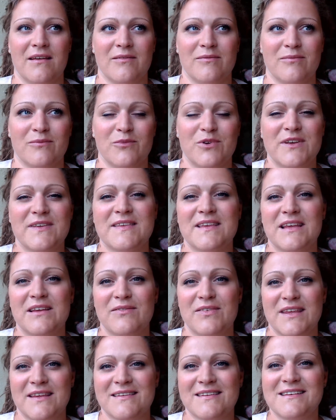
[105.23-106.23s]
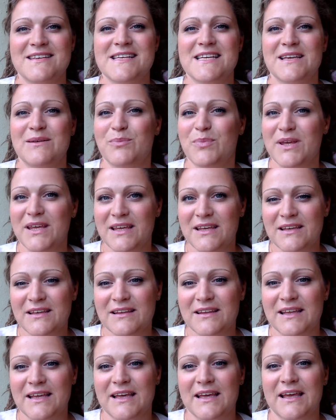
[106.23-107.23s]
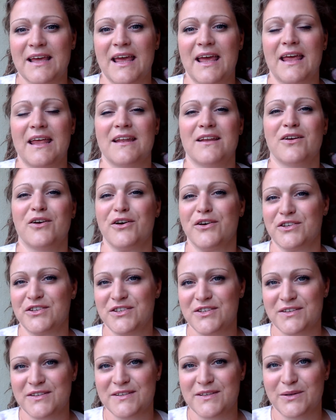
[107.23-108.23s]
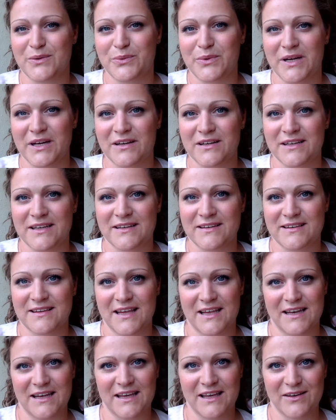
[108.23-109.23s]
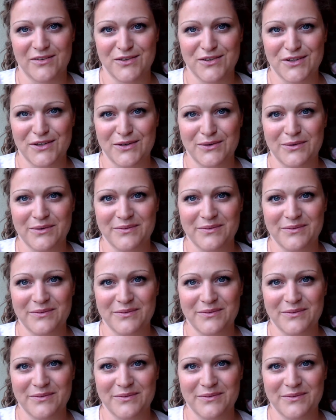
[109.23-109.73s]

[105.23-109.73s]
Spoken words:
receive this deep healing and conscious awareness that it gives you.